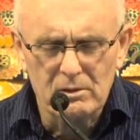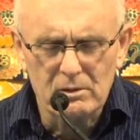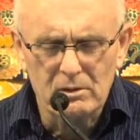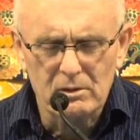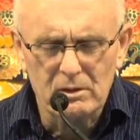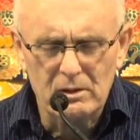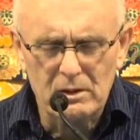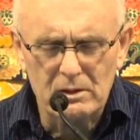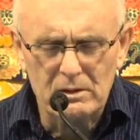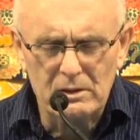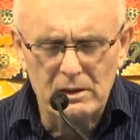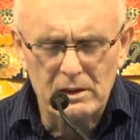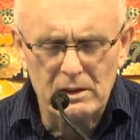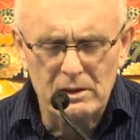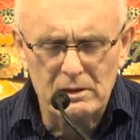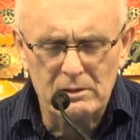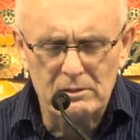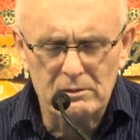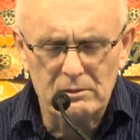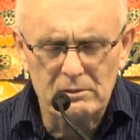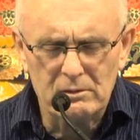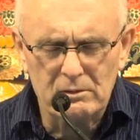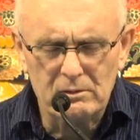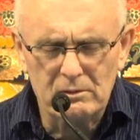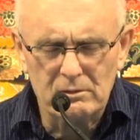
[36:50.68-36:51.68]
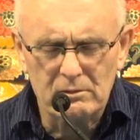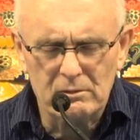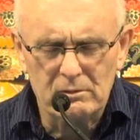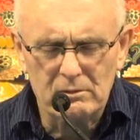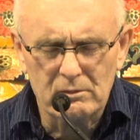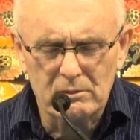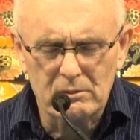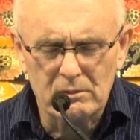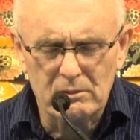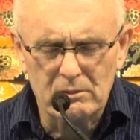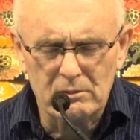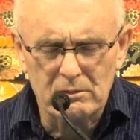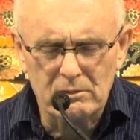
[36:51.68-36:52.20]
And
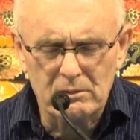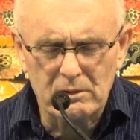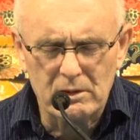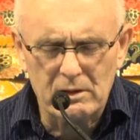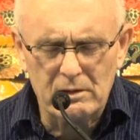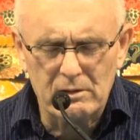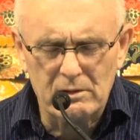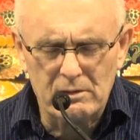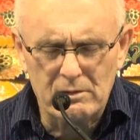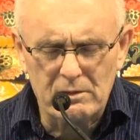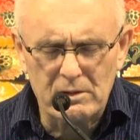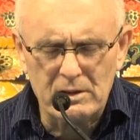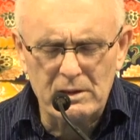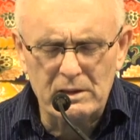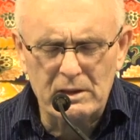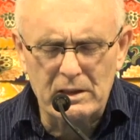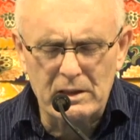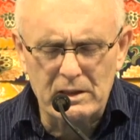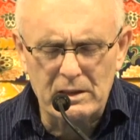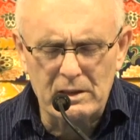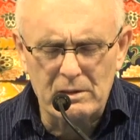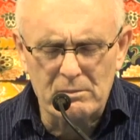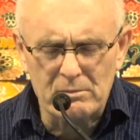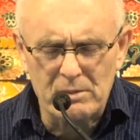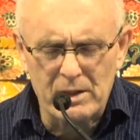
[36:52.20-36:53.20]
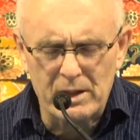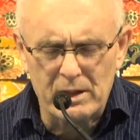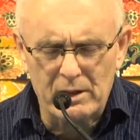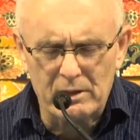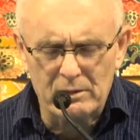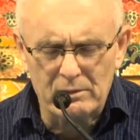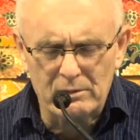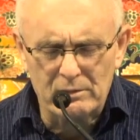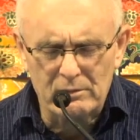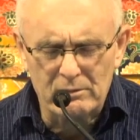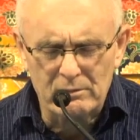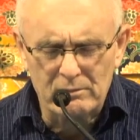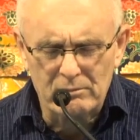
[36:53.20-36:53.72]
then thinking about